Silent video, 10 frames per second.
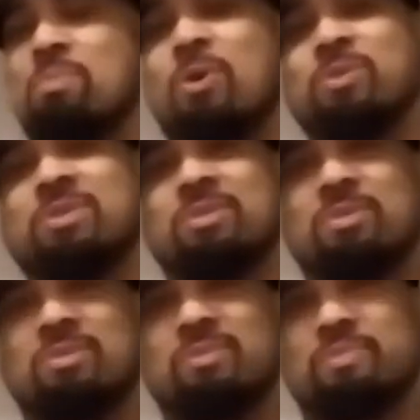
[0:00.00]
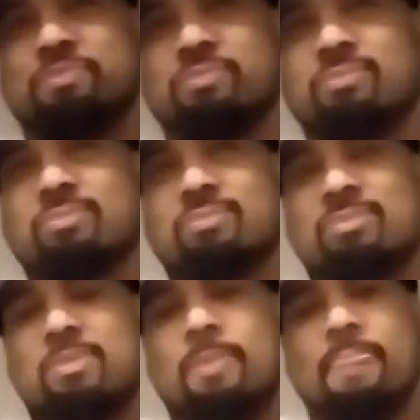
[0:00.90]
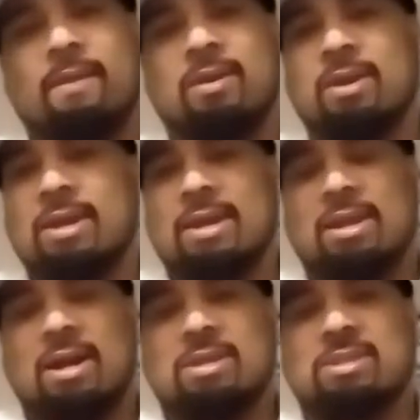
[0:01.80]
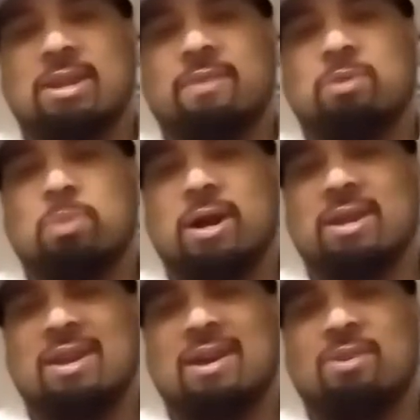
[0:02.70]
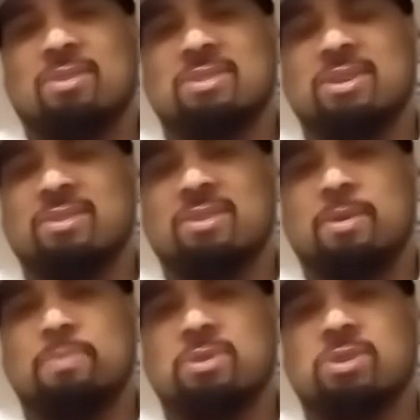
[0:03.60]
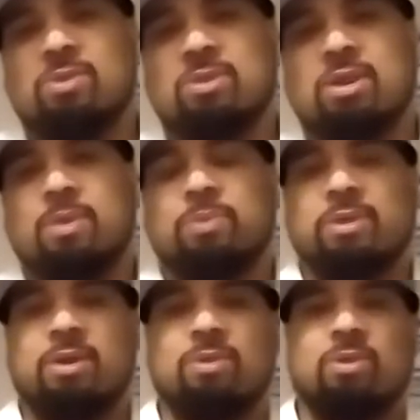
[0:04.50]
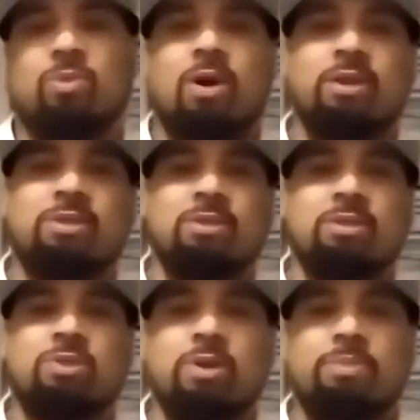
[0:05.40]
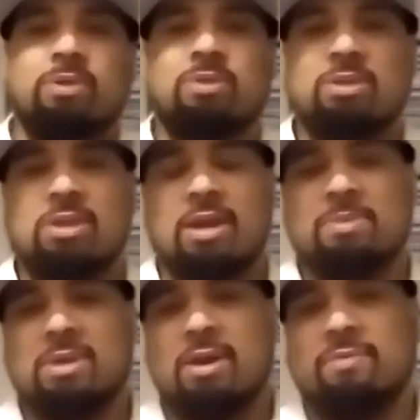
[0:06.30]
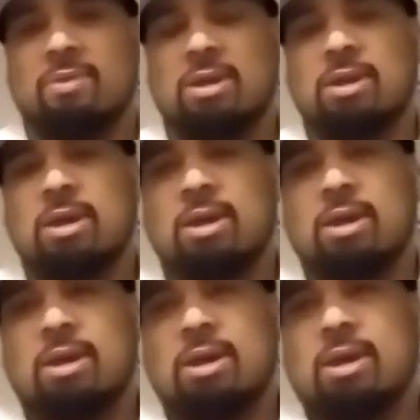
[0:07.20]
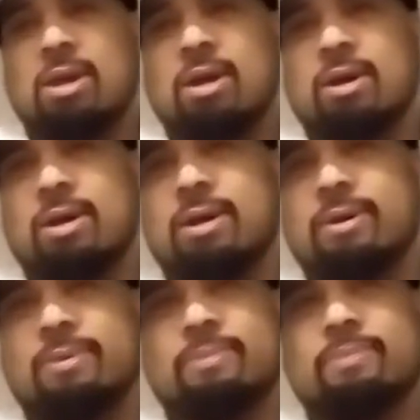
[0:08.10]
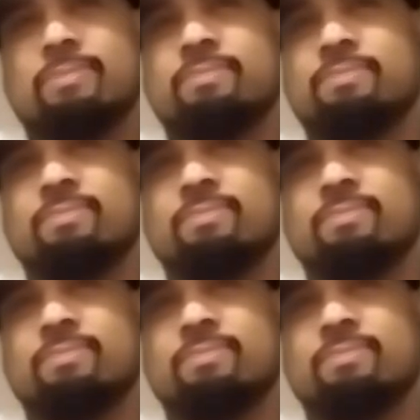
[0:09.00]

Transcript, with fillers: emotional. And like I said, everybody got all teared up and choked up when they were watching the tribute to James Avery. Um,